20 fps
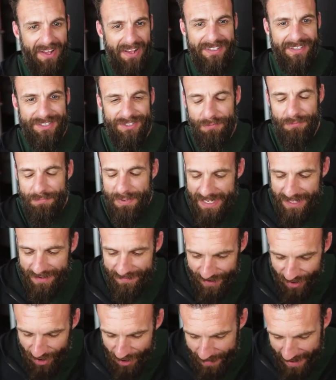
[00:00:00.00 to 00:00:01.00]
So be the
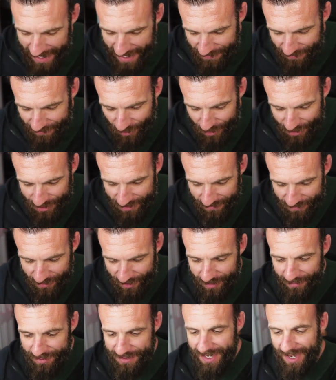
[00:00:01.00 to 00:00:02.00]
very awesome. best version for
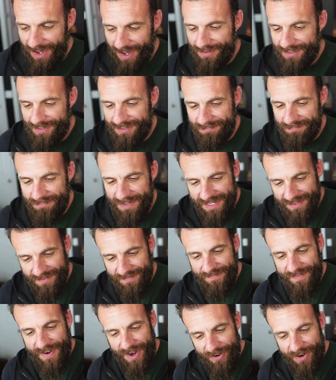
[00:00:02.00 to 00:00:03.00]
themselves. Be the
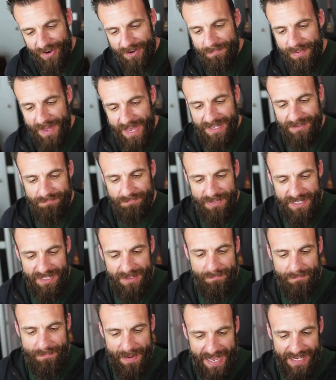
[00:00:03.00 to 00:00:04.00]
very best. Be
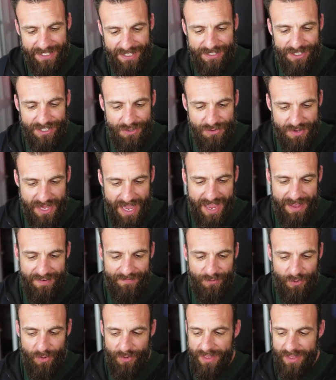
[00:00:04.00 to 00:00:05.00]
the best that you can
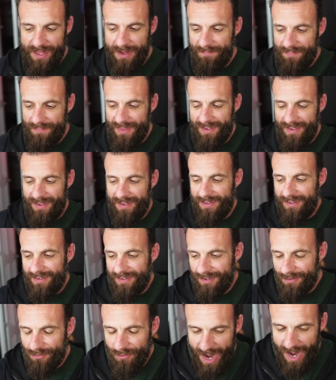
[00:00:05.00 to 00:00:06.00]
for them.
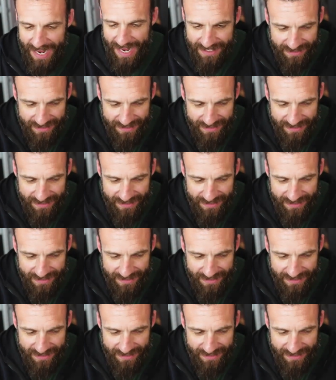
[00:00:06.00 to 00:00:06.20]
Rise